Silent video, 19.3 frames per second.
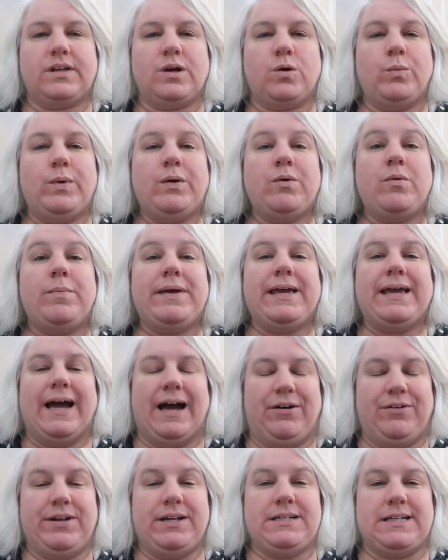We will be
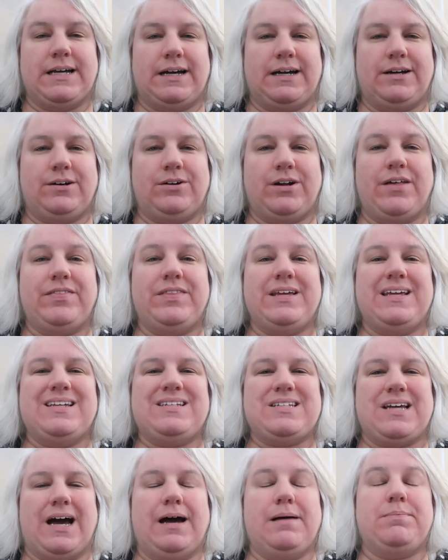counting down the
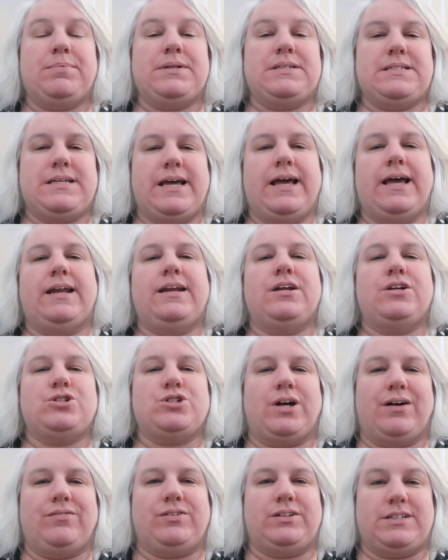top 10
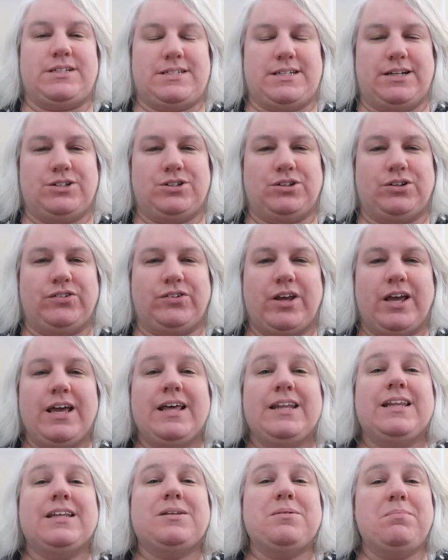travel essentials
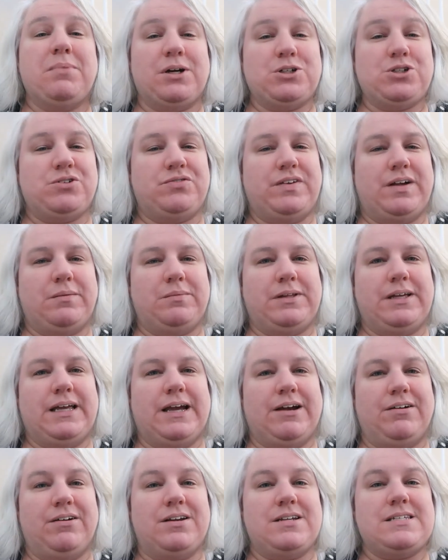that the Marshall family
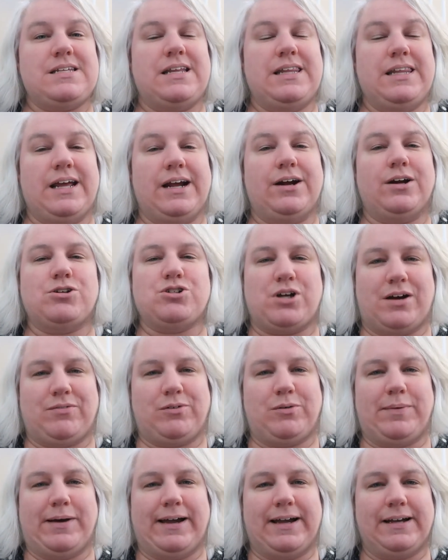carries in their
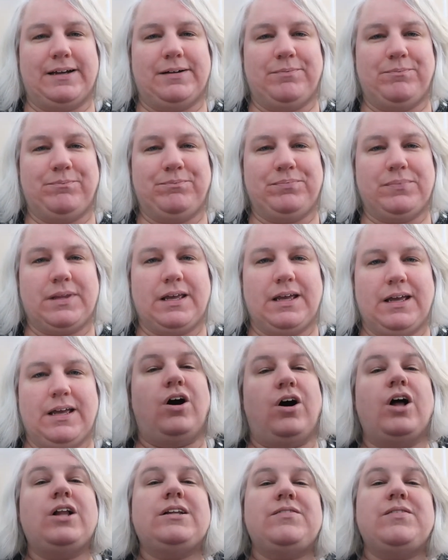travel bag.
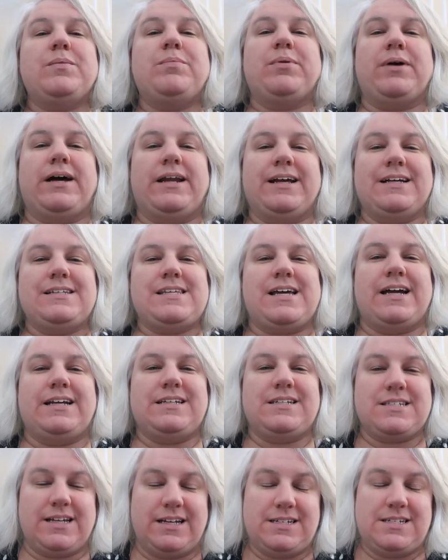All of the products I
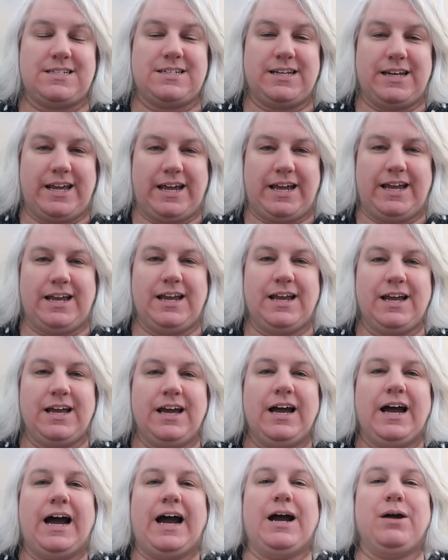discussed today,
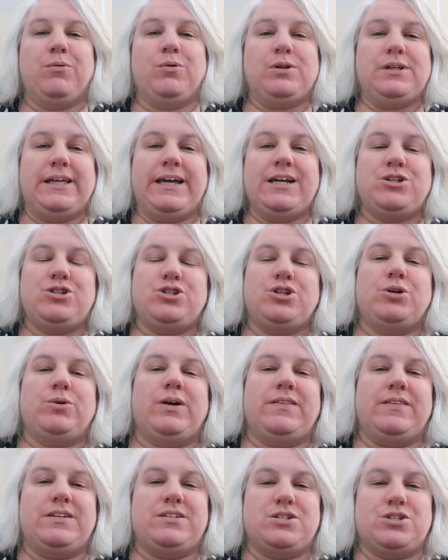I will link to
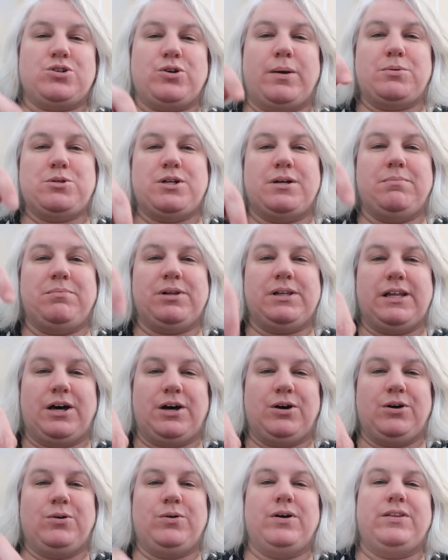in the description
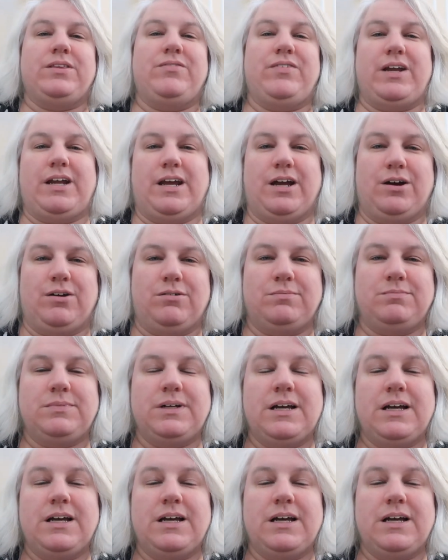below the video.